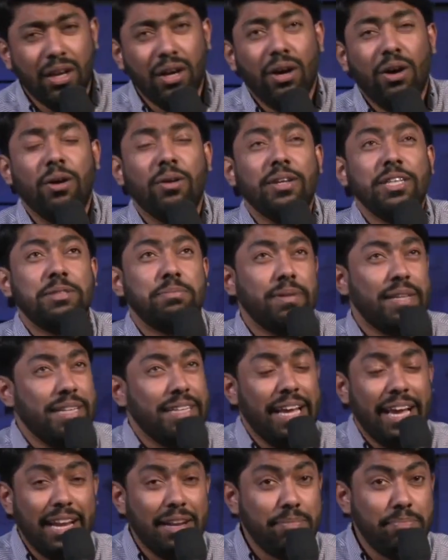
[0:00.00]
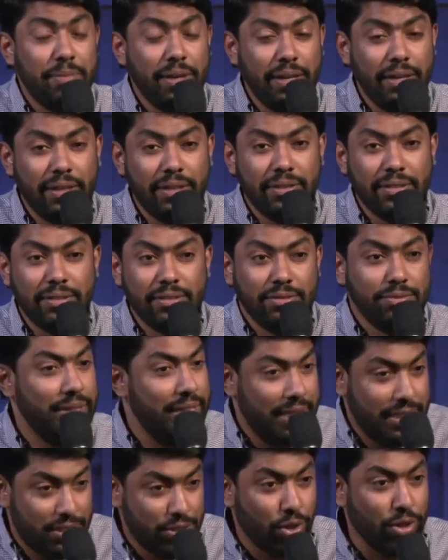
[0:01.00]
Holy Spirit, help me.
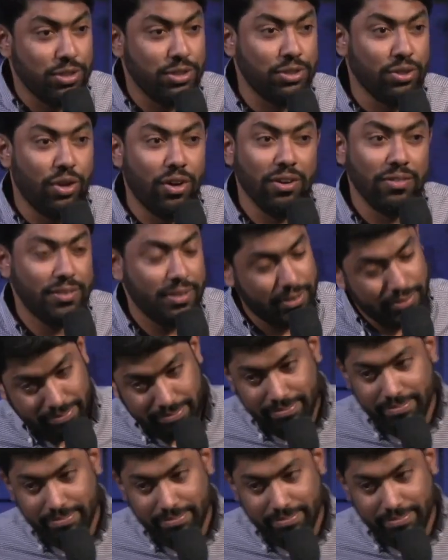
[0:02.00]
When it's all solved,